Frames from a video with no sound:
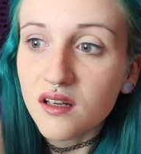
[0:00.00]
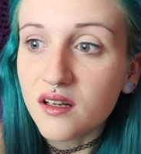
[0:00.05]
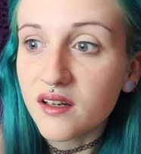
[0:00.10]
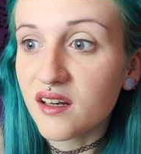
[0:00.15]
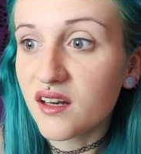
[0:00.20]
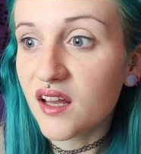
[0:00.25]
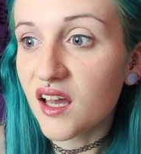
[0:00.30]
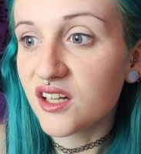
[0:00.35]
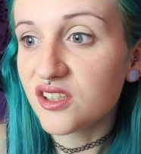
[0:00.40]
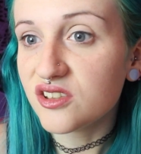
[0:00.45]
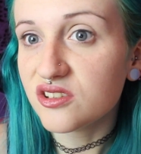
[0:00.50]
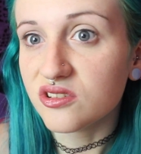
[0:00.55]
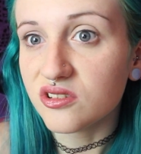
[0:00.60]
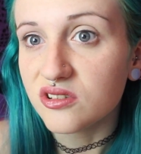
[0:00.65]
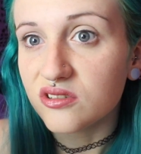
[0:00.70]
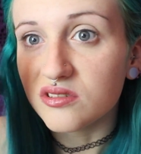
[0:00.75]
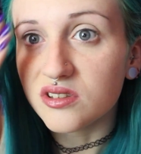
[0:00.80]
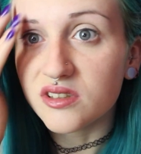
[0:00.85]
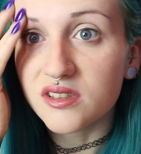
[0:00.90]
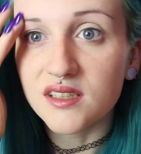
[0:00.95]

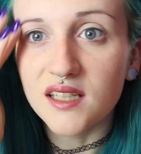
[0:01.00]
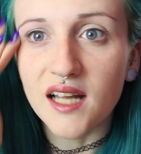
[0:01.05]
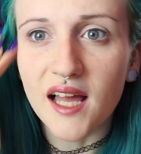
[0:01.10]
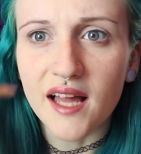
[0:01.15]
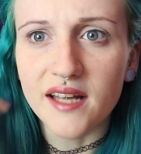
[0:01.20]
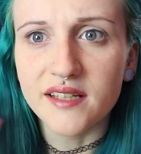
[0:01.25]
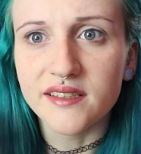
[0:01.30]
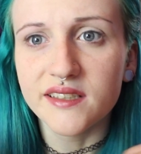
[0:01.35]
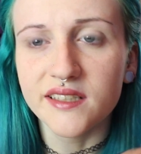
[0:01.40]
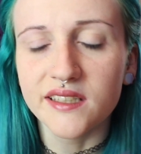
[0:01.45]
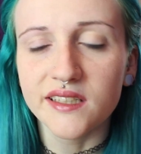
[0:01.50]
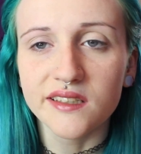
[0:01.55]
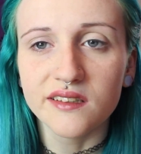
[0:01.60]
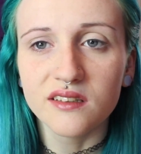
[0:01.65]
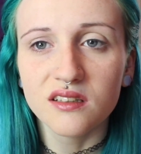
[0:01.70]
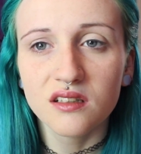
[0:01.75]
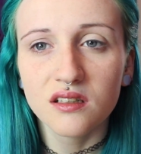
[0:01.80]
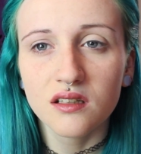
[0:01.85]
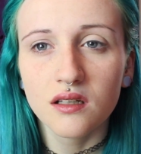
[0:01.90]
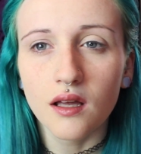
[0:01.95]
natural slanted
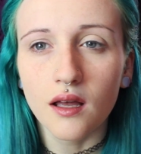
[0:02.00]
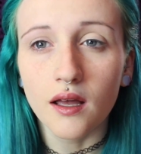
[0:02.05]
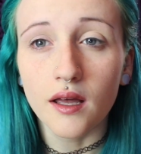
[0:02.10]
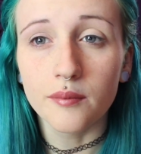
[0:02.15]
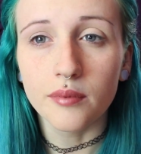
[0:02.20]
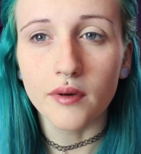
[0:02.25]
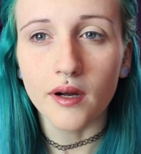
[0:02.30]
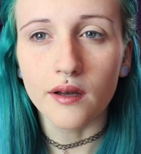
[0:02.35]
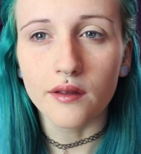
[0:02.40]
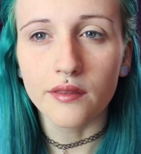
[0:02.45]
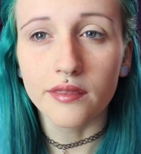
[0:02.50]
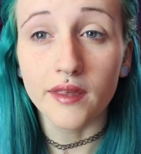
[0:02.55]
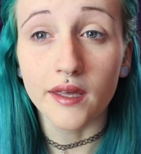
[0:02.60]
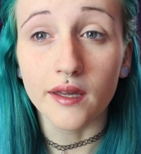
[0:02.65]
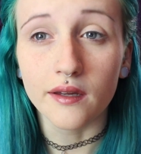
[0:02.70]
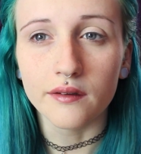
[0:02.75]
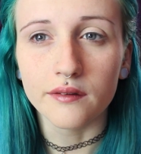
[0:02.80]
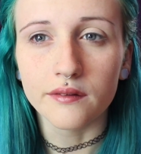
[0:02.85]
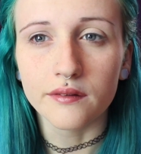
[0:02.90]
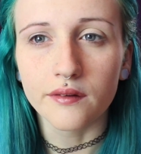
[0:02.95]
eyebrow
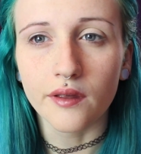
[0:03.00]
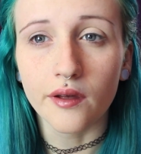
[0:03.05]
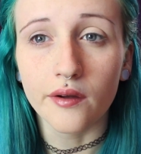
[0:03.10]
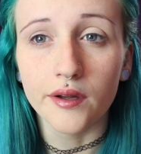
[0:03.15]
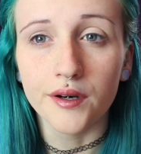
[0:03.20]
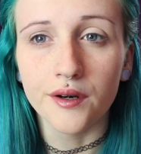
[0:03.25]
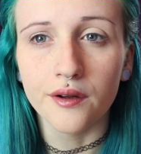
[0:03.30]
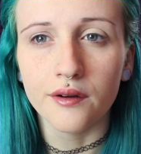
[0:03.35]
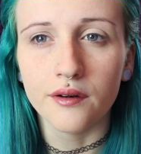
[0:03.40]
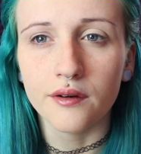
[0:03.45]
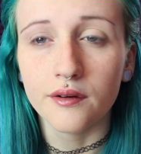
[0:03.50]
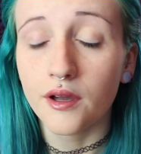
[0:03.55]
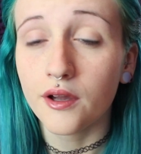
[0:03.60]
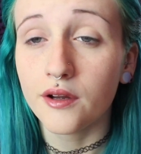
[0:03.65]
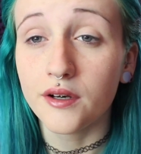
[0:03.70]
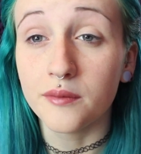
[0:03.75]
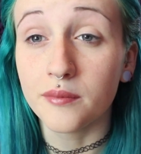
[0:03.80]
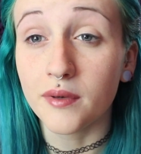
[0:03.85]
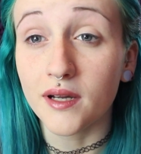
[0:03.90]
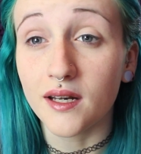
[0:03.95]
things going on,
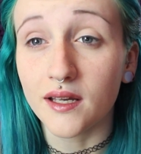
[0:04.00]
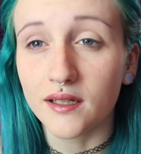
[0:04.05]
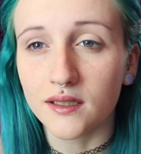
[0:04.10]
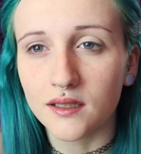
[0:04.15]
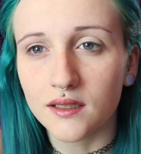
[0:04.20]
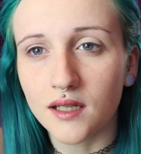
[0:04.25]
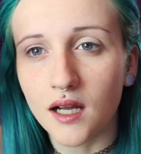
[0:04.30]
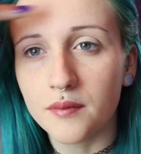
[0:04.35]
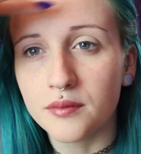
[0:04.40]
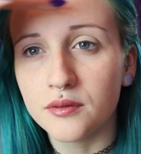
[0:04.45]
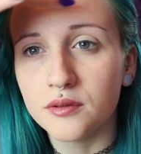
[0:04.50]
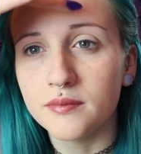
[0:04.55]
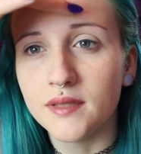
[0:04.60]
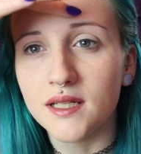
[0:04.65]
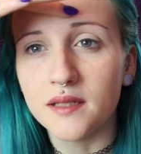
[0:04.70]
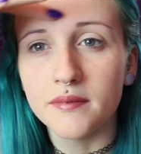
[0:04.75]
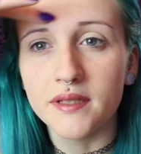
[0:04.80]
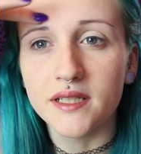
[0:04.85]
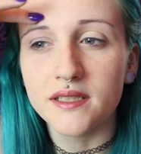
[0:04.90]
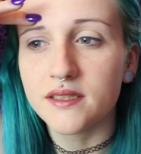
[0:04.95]
only by like a couple
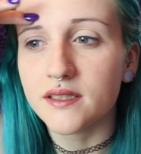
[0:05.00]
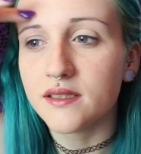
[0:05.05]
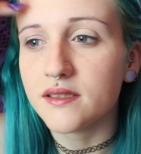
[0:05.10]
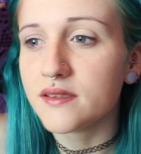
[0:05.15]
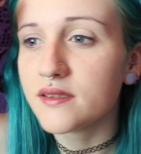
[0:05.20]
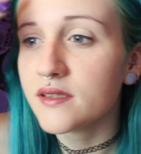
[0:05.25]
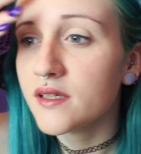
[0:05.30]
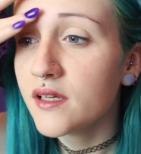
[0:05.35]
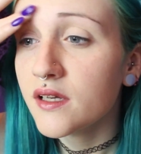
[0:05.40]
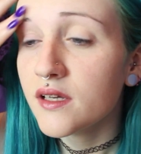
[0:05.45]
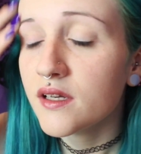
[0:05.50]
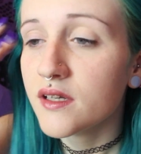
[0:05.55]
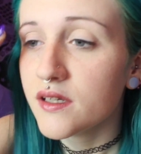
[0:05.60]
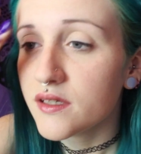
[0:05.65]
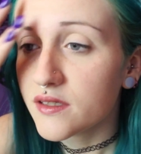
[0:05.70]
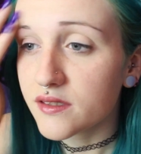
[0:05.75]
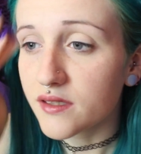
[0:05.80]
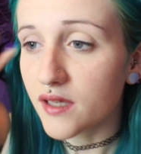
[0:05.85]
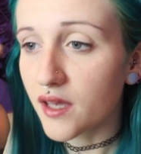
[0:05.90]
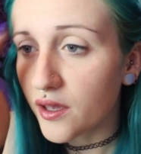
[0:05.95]
millimetres.
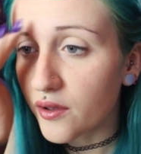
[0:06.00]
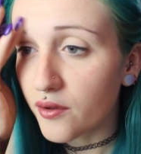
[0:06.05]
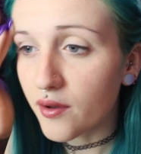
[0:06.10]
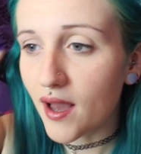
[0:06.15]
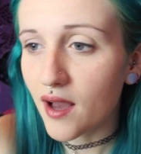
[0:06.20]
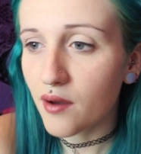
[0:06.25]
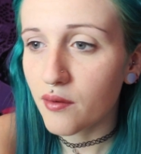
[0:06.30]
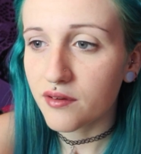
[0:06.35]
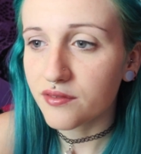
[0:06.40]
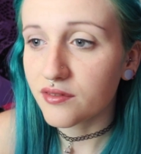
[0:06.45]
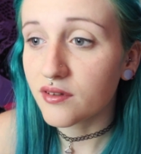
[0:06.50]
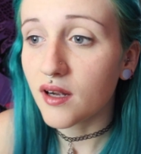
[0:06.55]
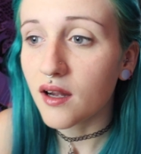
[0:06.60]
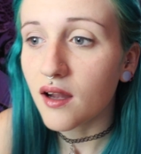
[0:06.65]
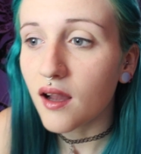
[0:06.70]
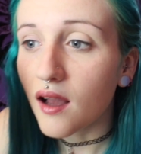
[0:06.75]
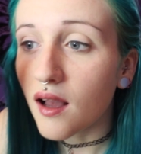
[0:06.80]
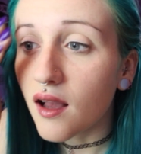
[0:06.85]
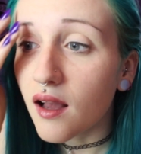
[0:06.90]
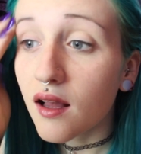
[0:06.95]
So
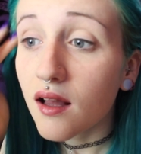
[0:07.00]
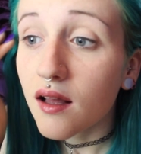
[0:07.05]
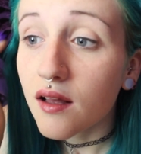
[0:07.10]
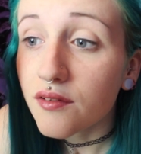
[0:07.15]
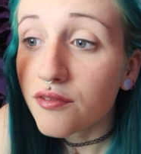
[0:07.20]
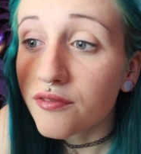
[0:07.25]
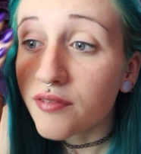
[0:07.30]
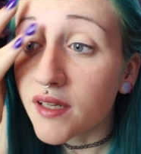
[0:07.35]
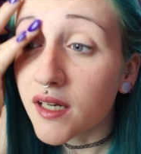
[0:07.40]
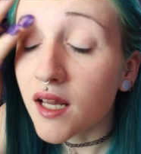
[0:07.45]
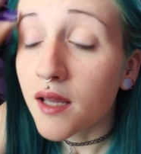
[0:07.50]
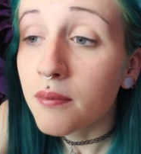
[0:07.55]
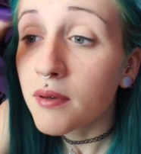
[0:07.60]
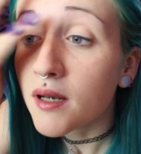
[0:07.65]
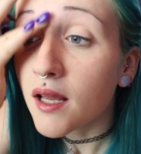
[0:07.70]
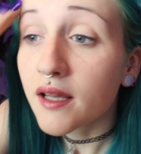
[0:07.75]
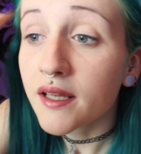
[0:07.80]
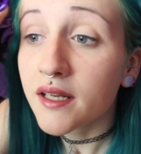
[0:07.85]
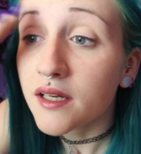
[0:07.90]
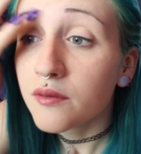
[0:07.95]
however thin I
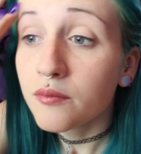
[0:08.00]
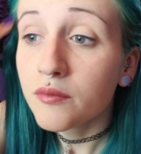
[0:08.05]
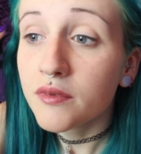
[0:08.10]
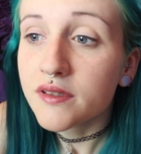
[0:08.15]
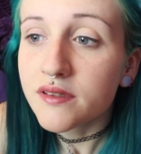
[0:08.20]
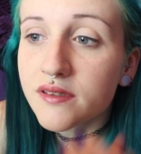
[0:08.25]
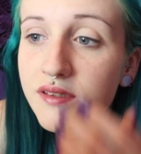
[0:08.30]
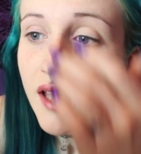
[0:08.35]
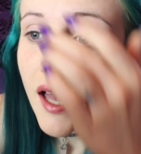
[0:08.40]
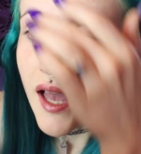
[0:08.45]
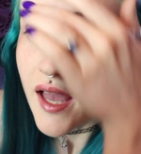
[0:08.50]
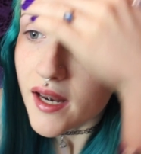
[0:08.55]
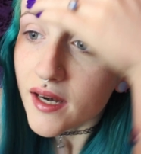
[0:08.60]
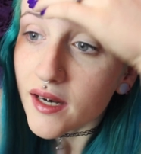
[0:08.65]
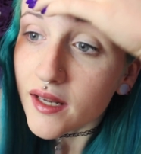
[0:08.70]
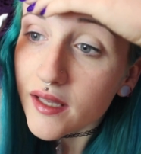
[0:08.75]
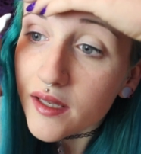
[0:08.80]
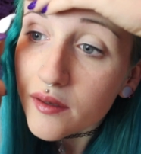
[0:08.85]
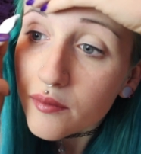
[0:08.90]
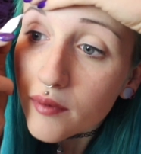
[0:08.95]
pluck it on one
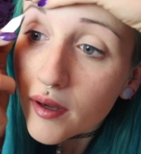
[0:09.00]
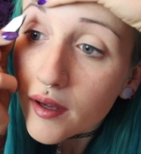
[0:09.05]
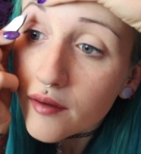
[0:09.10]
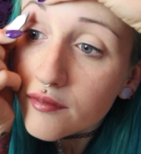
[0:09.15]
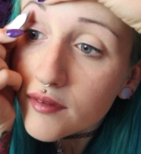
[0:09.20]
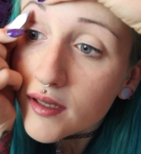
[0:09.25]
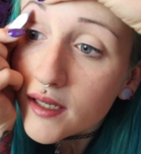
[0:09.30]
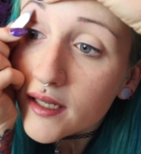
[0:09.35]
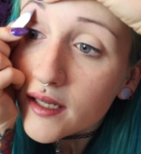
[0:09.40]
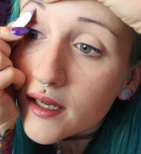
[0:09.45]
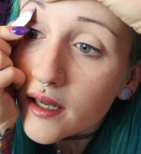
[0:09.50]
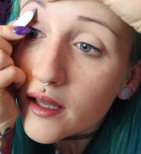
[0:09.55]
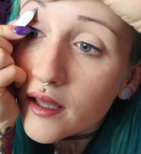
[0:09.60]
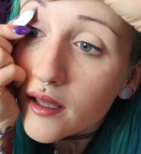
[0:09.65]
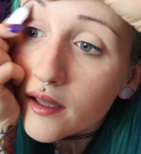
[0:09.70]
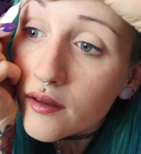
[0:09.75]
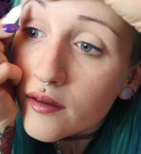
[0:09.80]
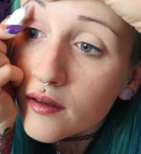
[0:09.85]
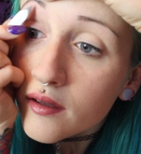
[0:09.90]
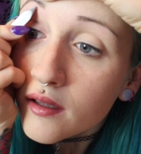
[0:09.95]
side, it won't really
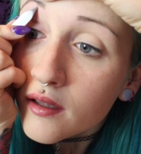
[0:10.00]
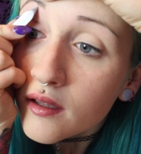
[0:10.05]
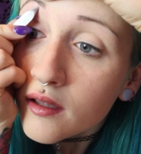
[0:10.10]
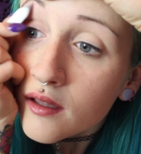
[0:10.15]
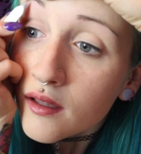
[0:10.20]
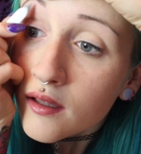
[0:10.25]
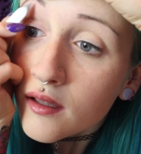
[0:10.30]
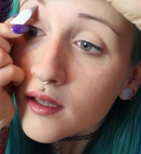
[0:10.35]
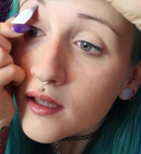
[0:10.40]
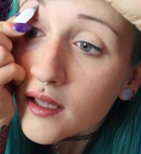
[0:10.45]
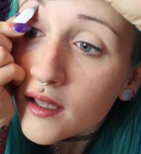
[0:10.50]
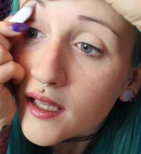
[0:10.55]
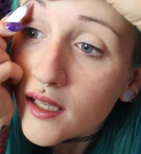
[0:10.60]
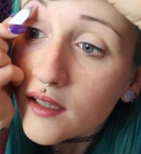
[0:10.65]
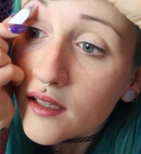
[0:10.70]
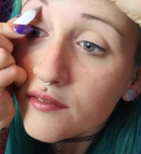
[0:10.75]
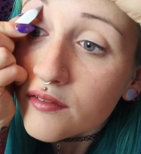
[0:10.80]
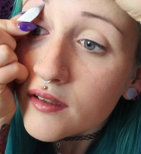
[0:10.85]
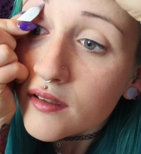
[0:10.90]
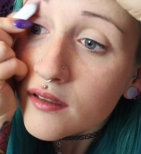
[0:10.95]
go
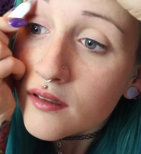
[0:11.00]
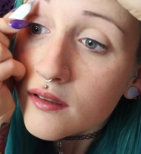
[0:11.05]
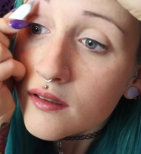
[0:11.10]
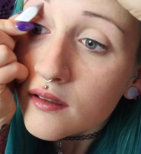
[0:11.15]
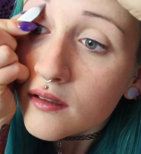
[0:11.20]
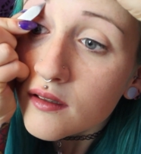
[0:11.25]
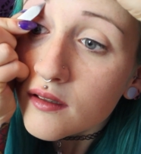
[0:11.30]
even.